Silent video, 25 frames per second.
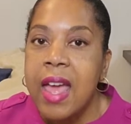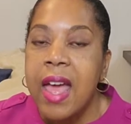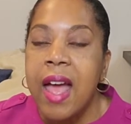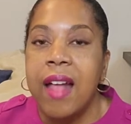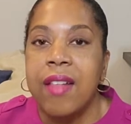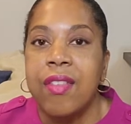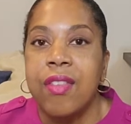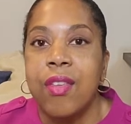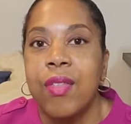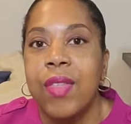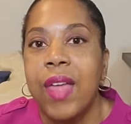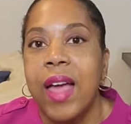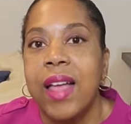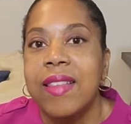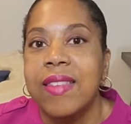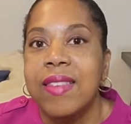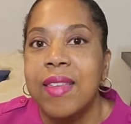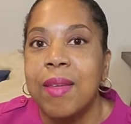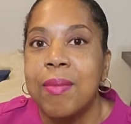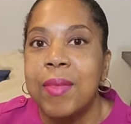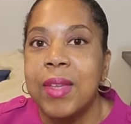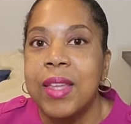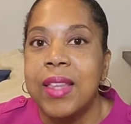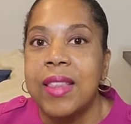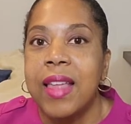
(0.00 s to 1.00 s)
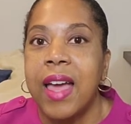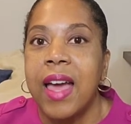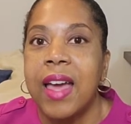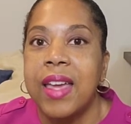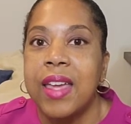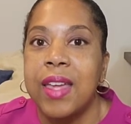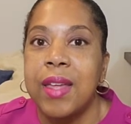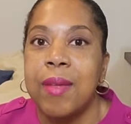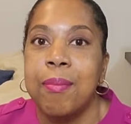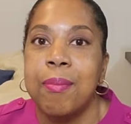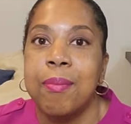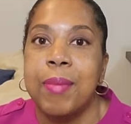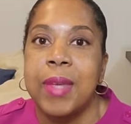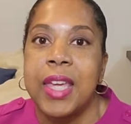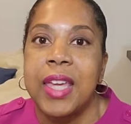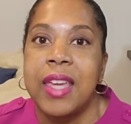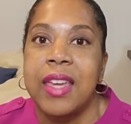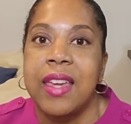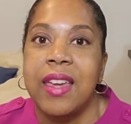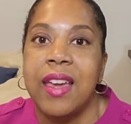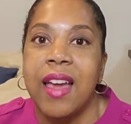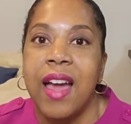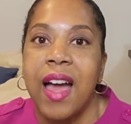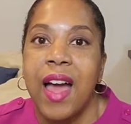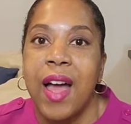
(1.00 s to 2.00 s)
And so that's something that can
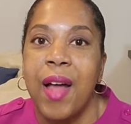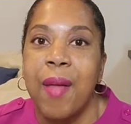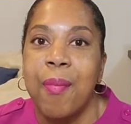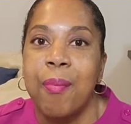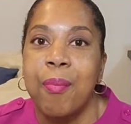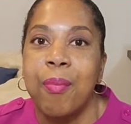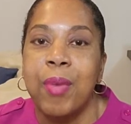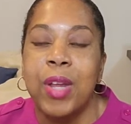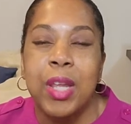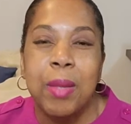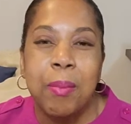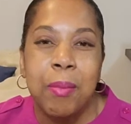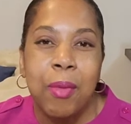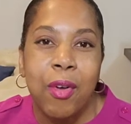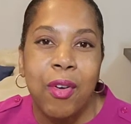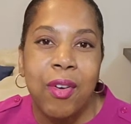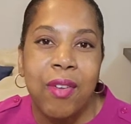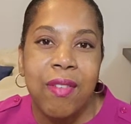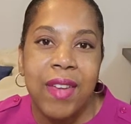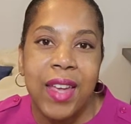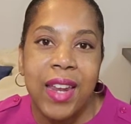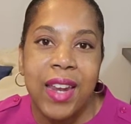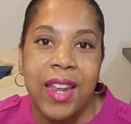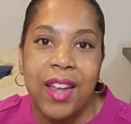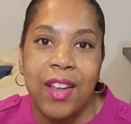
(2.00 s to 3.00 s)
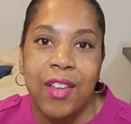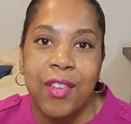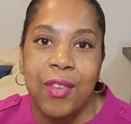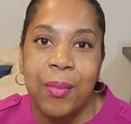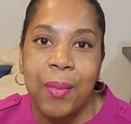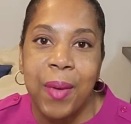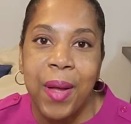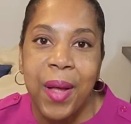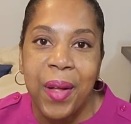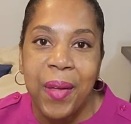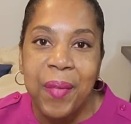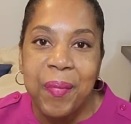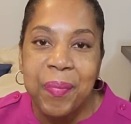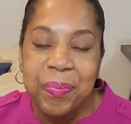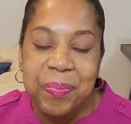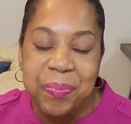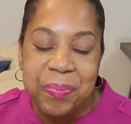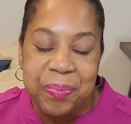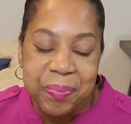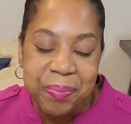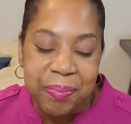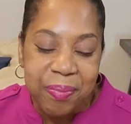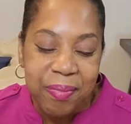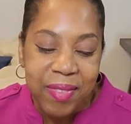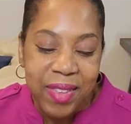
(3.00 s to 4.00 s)
be pretty motivating as well.
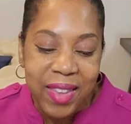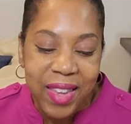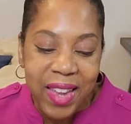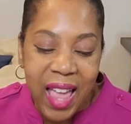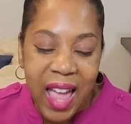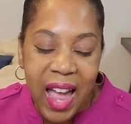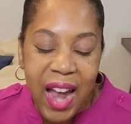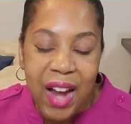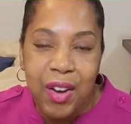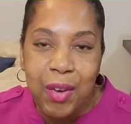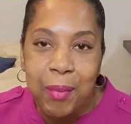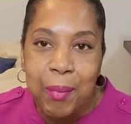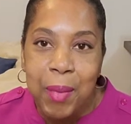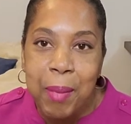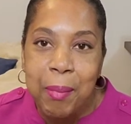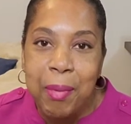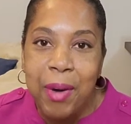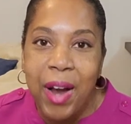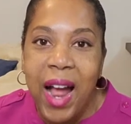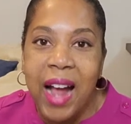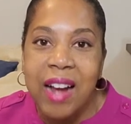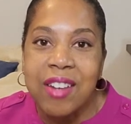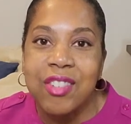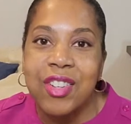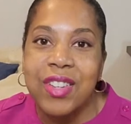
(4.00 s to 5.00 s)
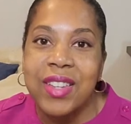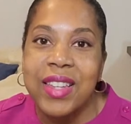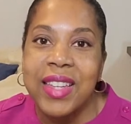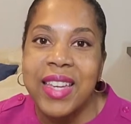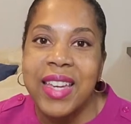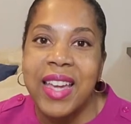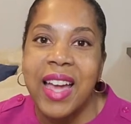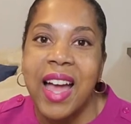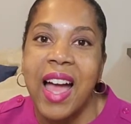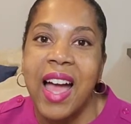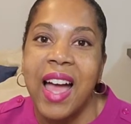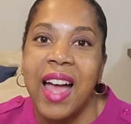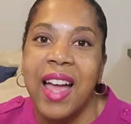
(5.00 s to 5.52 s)
I remember actually